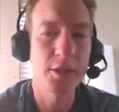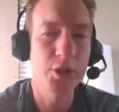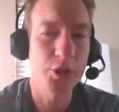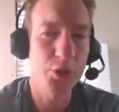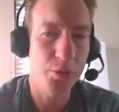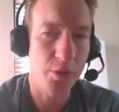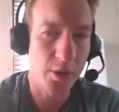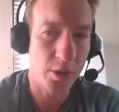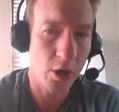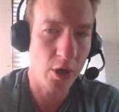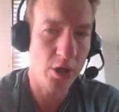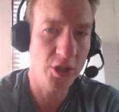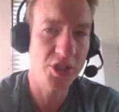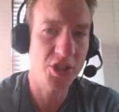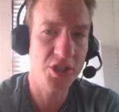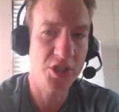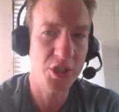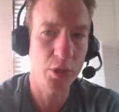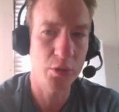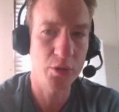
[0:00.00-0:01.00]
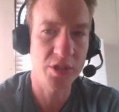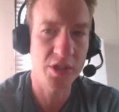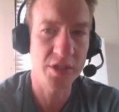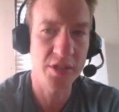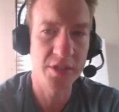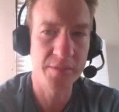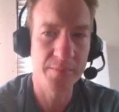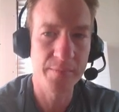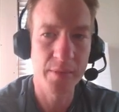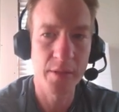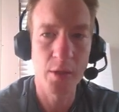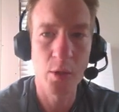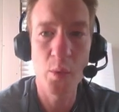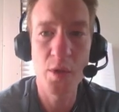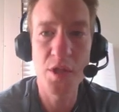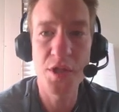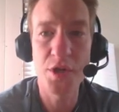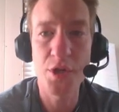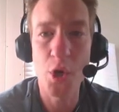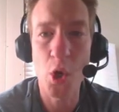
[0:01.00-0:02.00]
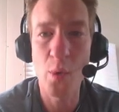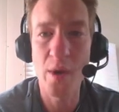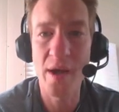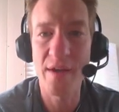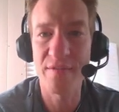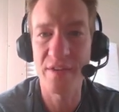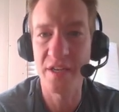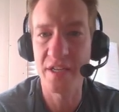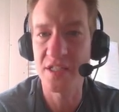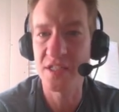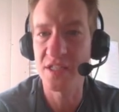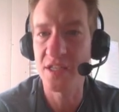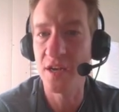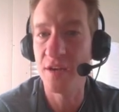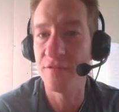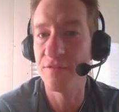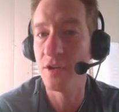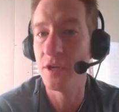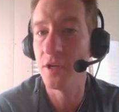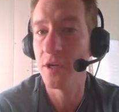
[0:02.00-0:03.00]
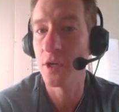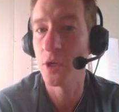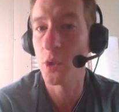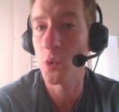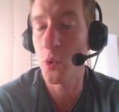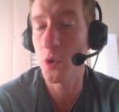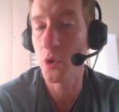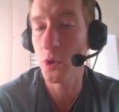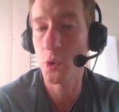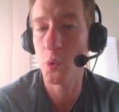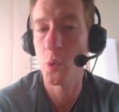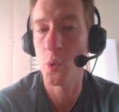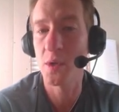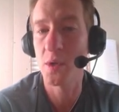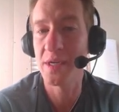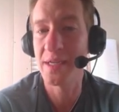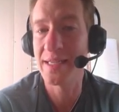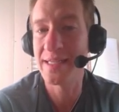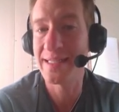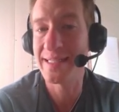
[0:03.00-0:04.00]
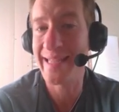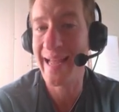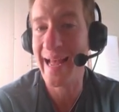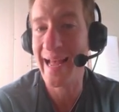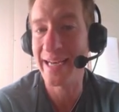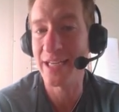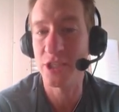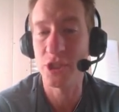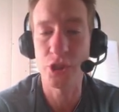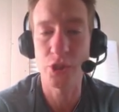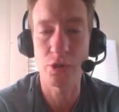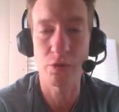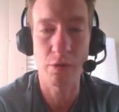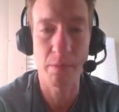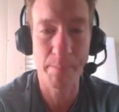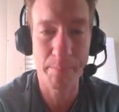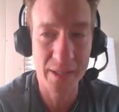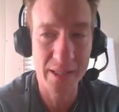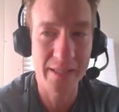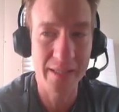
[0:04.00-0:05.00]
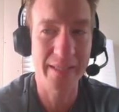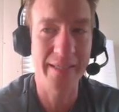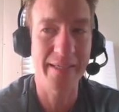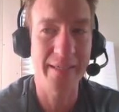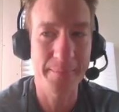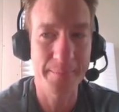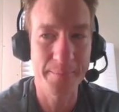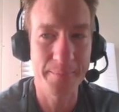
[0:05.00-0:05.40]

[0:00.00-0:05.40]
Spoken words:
to the largest doses with no evidence of quote-unquote saturability.